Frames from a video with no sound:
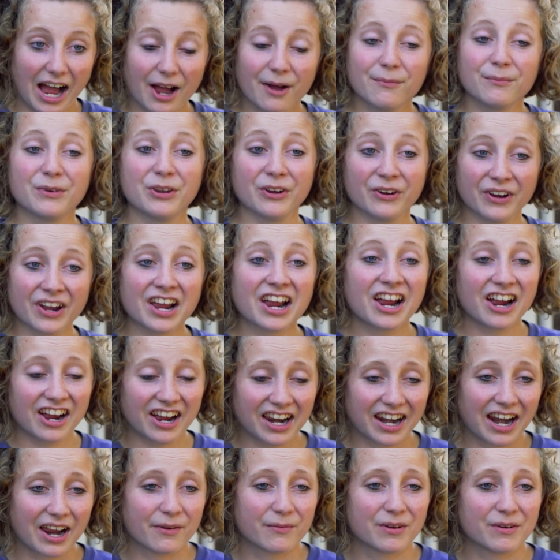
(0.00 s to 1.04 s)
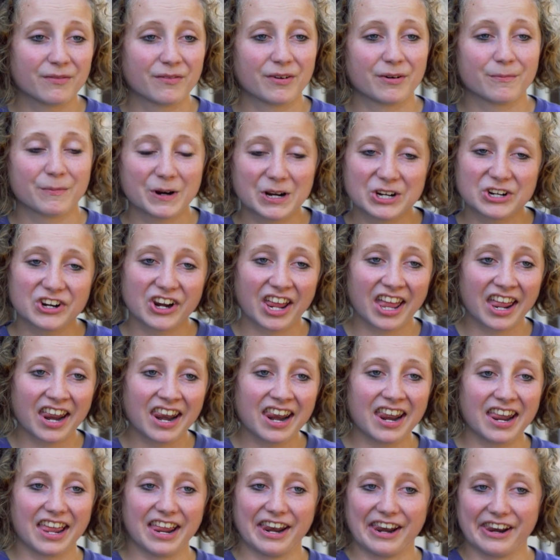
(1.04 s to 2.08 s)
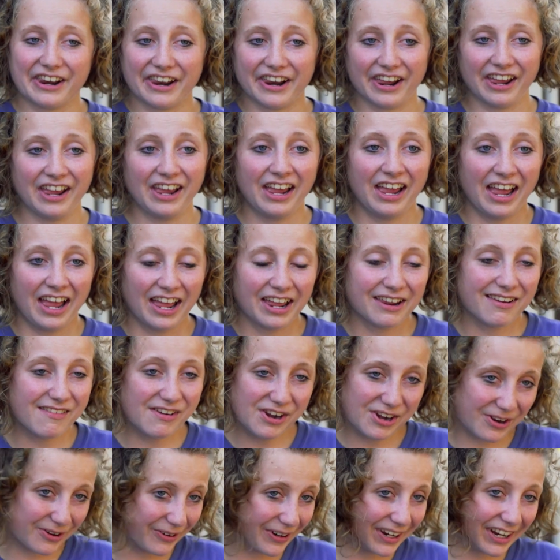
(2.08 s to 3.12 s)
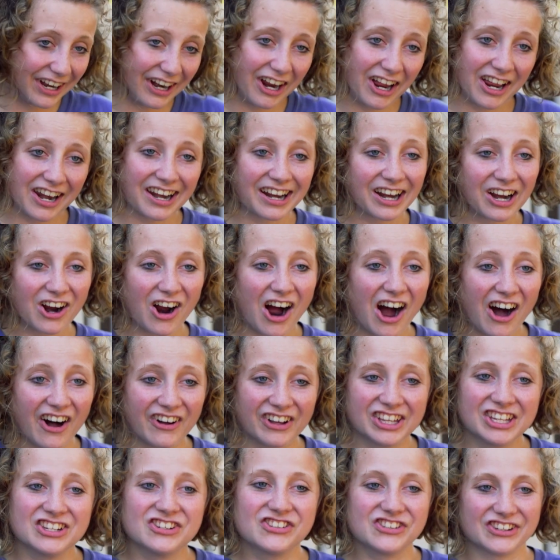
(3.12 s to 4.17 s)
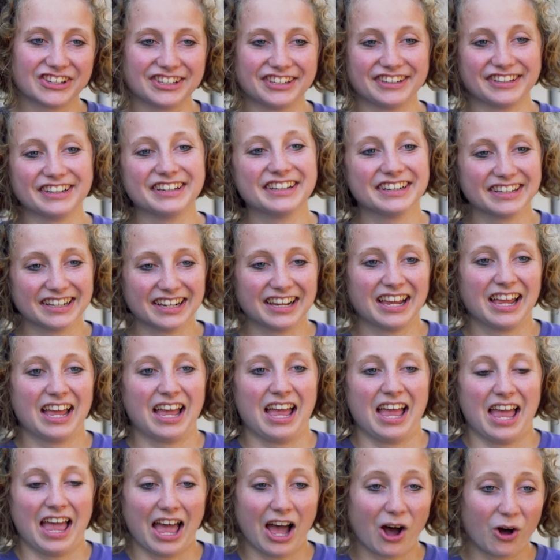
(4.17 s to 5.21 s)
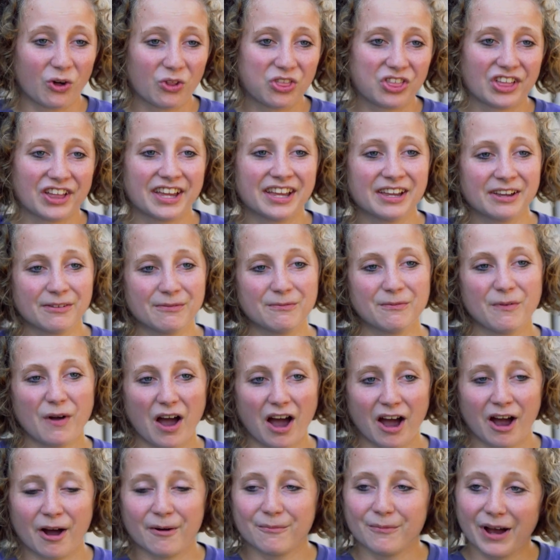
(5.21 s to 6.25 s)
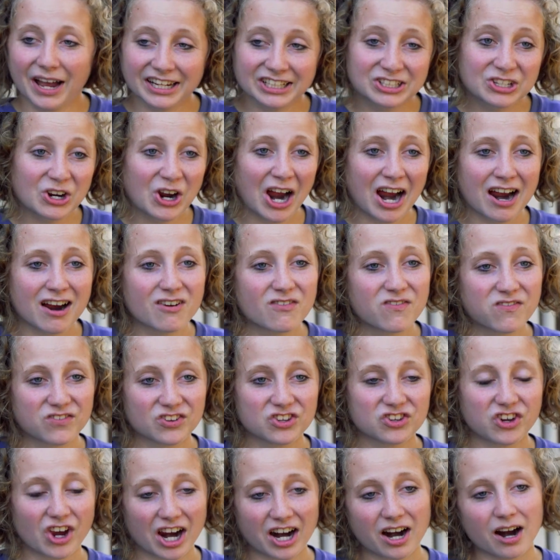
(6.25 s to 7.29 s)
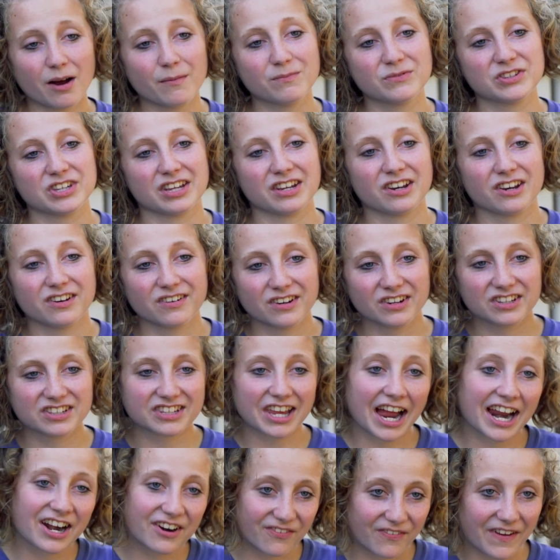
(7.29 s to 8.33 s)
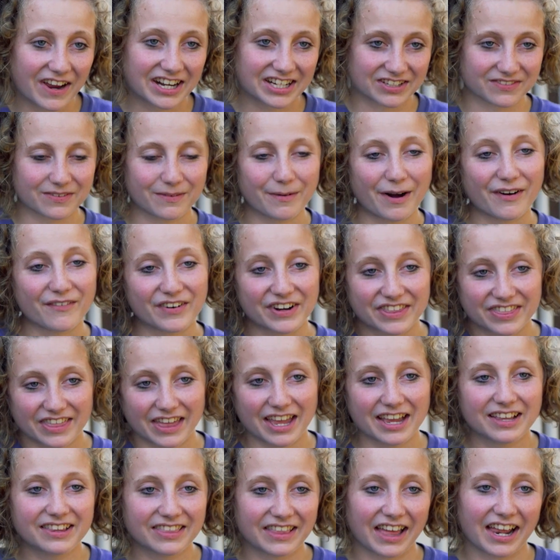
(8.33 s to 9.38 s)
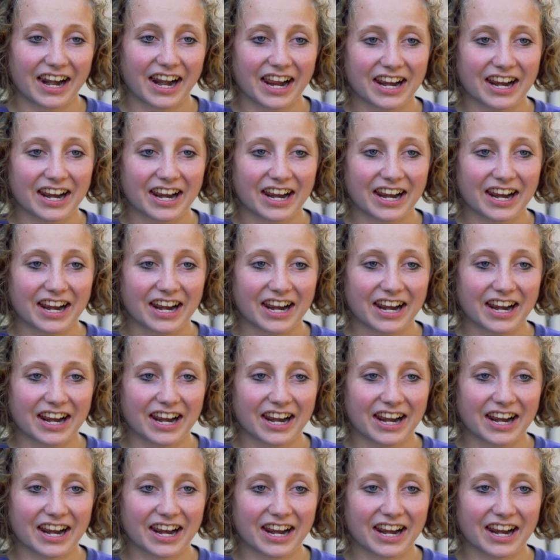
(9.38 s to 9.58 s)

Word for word: I'm doing good. I'm in remission and doing good in college and healthy. Um, I still have checkups and side effects from everything that